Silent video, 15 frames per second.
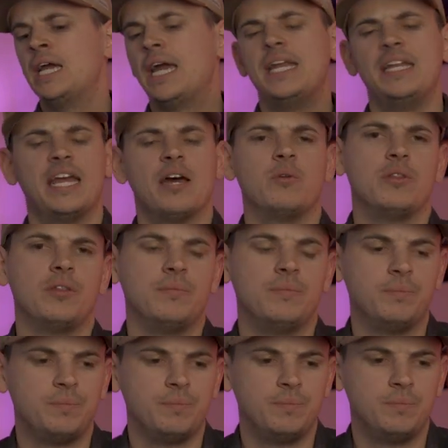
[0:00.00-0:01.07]
And now
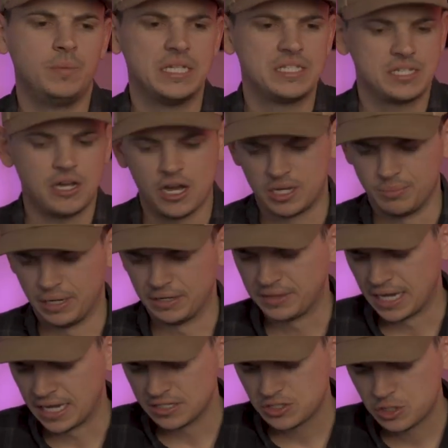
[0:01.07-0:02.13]
let's talk about
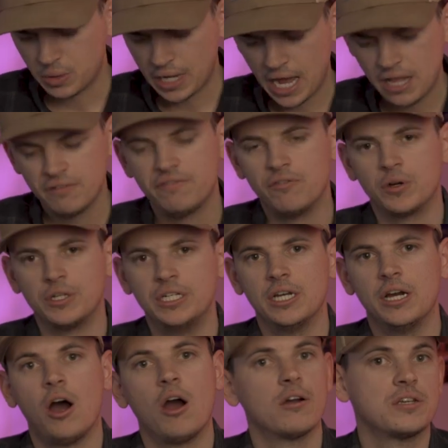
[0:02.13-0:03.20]
that. So
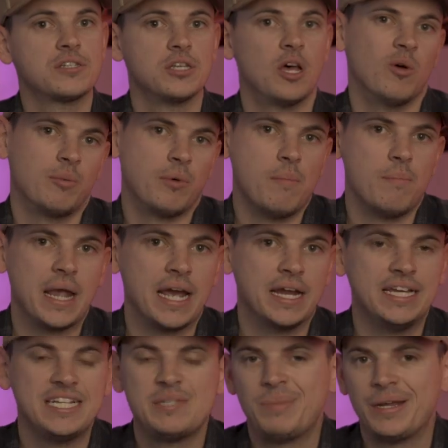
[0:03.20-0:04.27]
California, our assault weapon
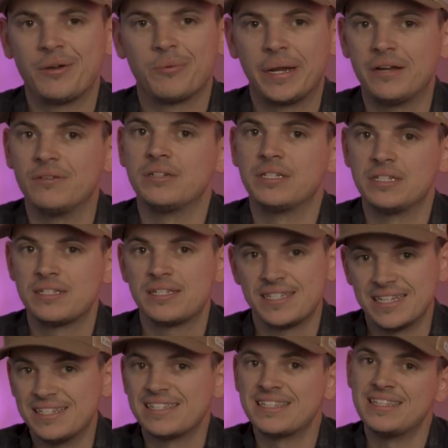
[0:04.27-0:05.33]
ban, it's been around
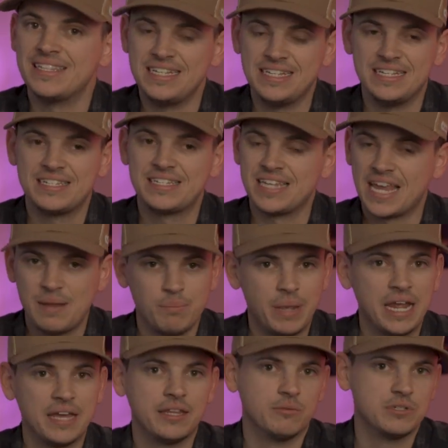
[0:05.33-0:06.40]
since the same
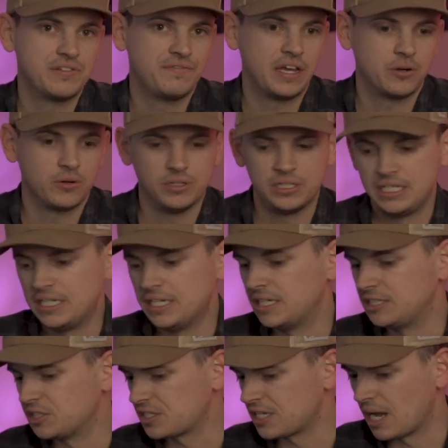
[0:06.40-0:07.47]
ban that was federally.
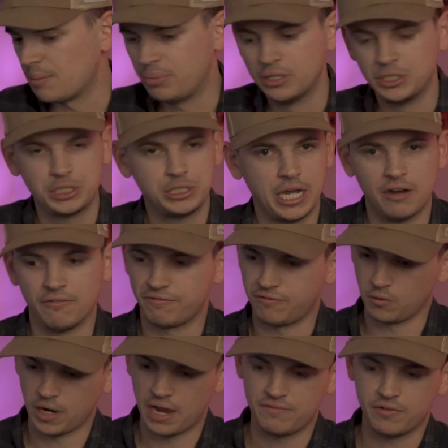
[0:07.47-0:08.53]
It just got pushed out
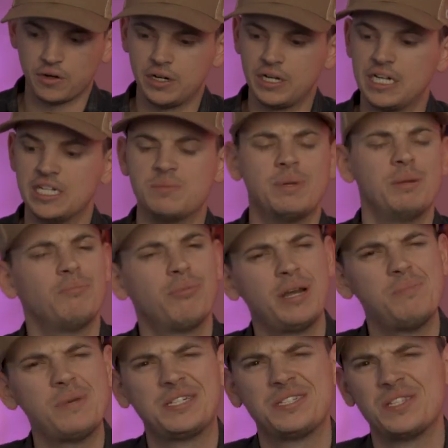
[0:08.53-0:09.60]
forever. It's been
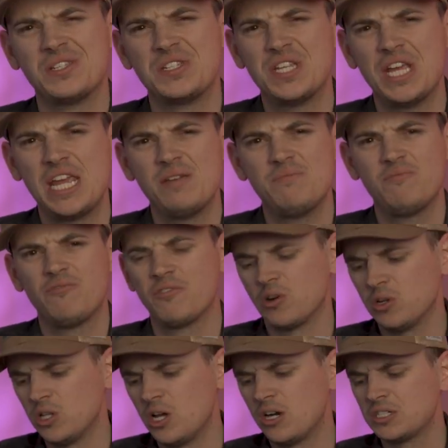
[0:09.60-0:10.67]
pretty much the same for
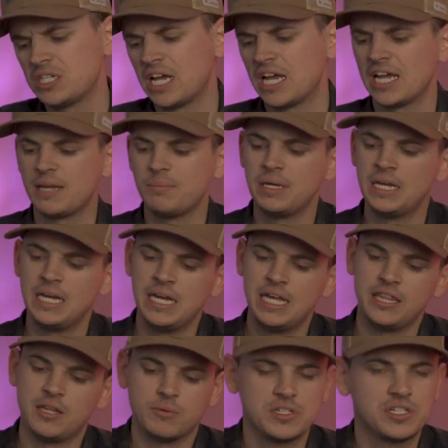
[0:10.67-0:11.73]
a long time.
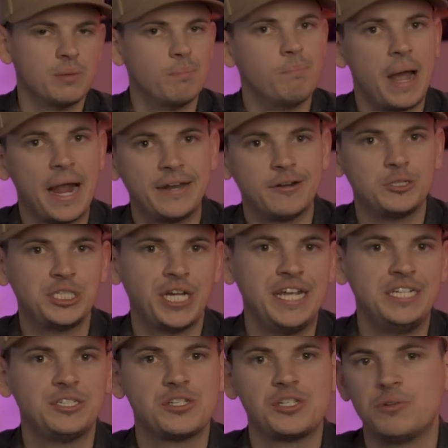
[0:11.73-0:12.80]
There were some minor
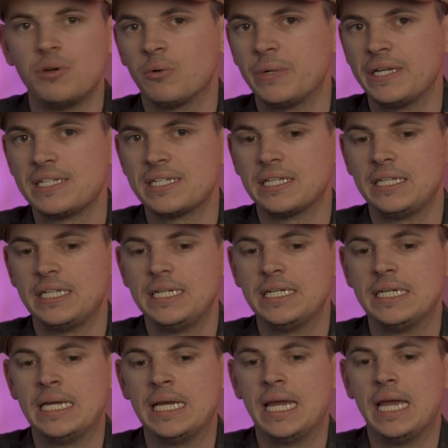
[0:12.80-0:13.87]
changes to it
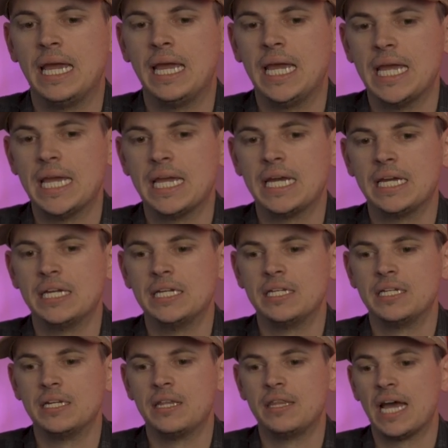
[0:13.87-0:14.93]
recently,
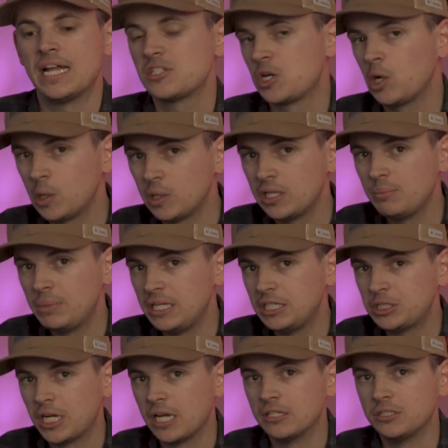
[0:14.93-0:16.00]
and that's currently being
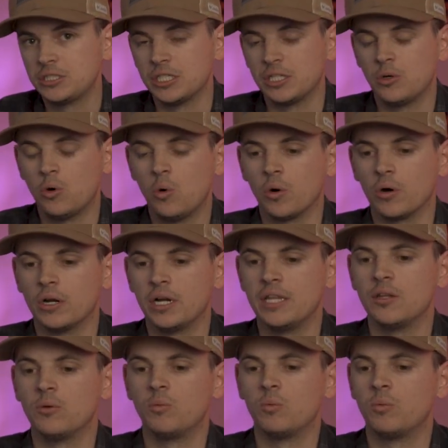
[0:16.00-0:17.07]
challenged in court.
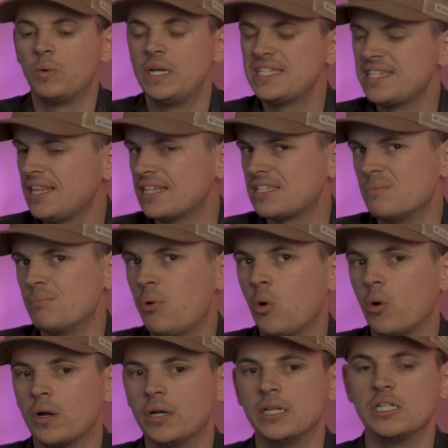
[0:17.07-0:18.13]
And the reason that's
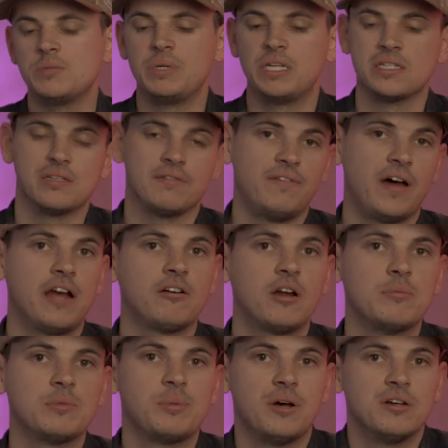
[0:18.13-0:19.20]
important is because the
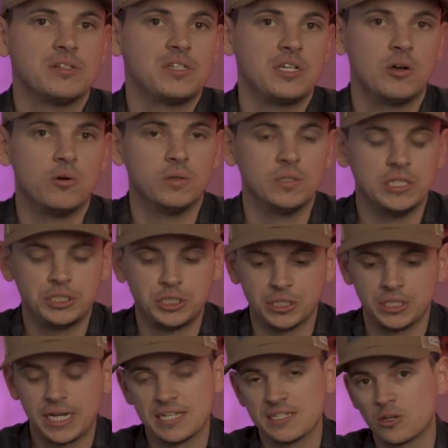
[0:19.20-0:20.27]
Firearms Policy
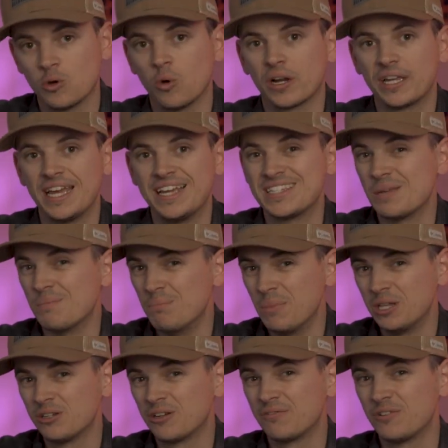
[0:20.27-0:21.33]
Coalition has a court case,
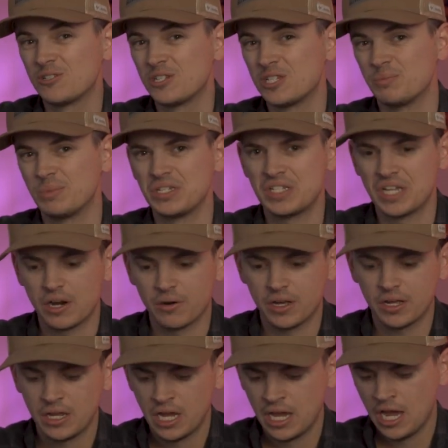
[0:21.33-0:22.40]
Miller versus
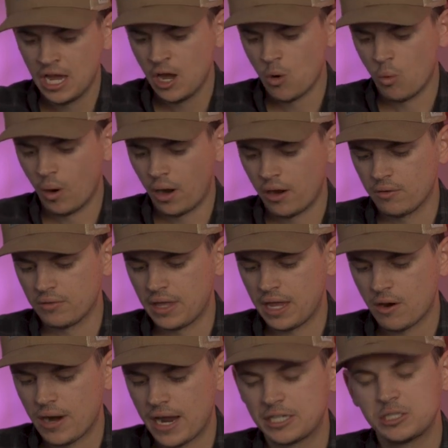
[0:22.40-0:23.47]
Becerra, where they
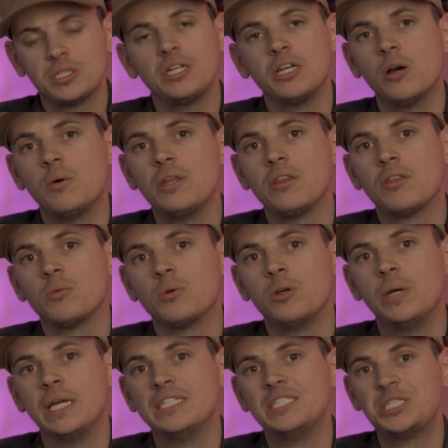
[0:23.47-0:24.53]
are actually going
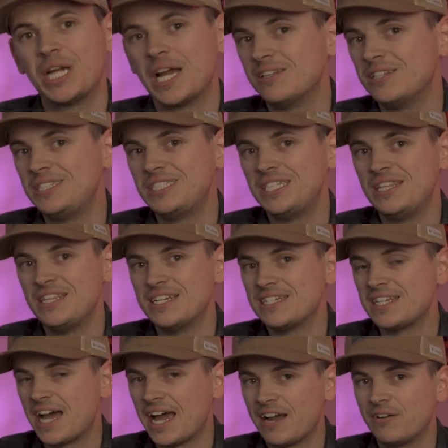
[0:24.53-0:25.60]
through and challenging the
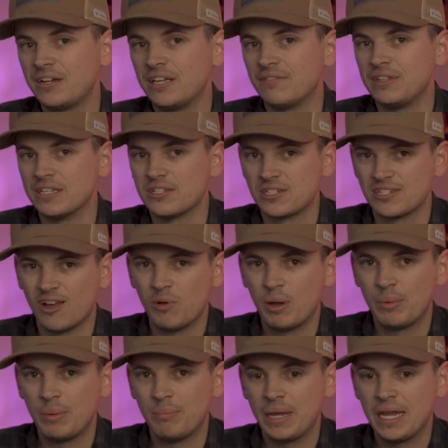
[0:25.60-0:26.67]
entirety of the assault
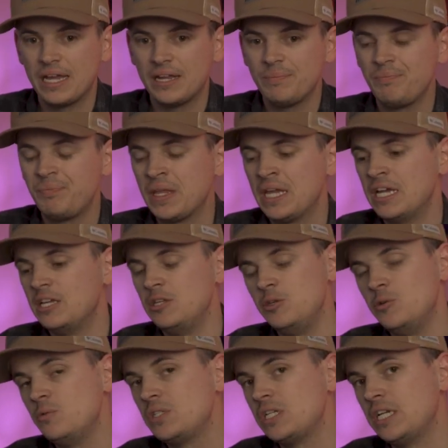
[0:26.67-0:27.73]
weapon ban
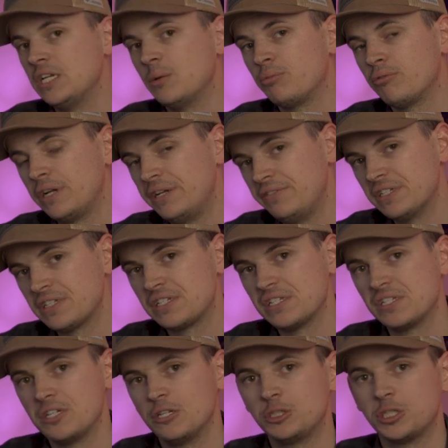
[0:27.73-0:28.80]
using a previous
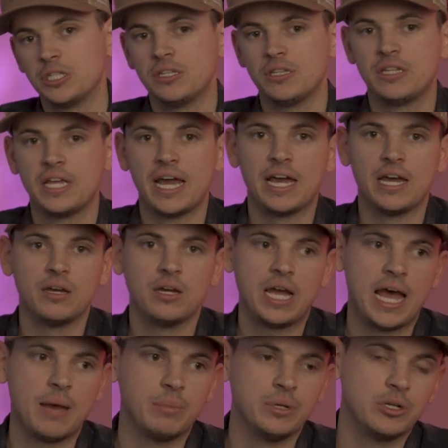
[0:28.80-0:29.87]
decision that
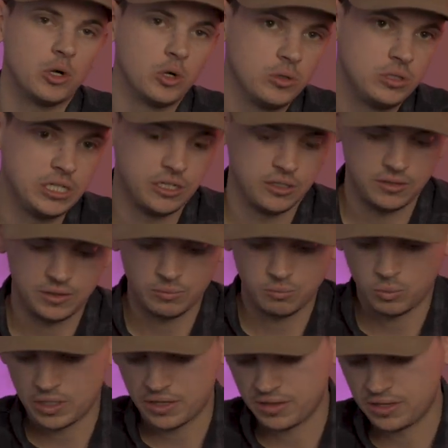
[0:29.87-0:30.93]
happened earlier
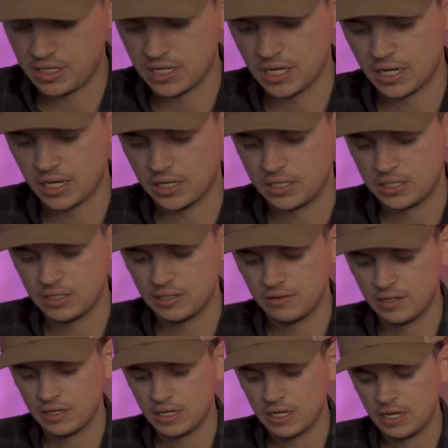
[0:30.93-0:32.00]
with the
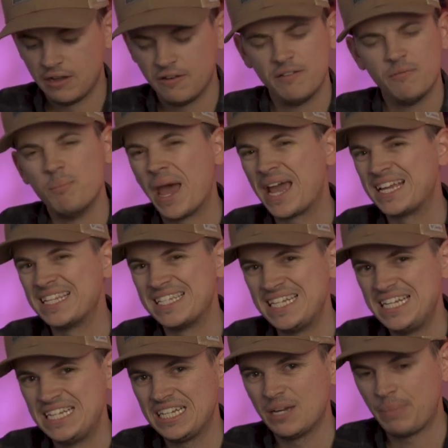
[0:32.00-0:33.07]

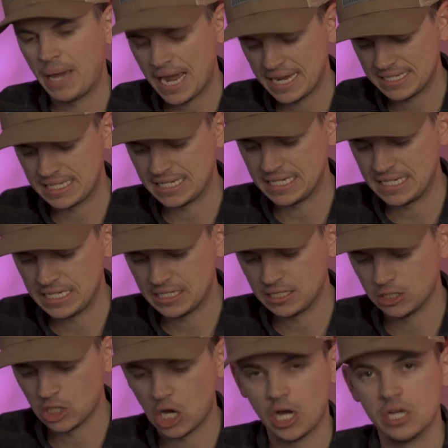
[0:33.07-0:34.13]
magazine capacity
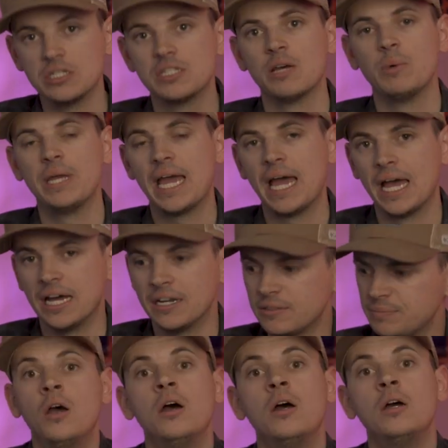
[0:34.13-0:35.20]
laws that we had.
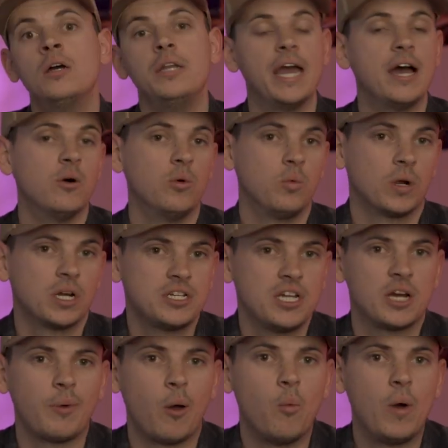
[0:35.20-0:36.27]
Now, we're going to
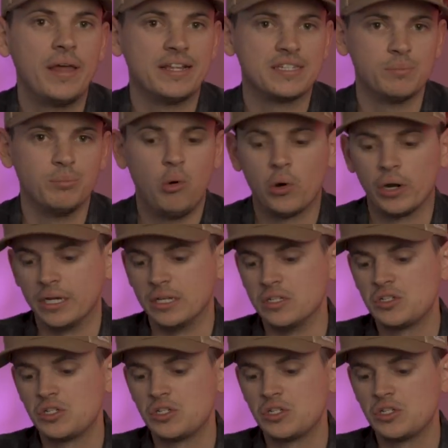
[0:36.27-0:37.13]
talk about why that's important.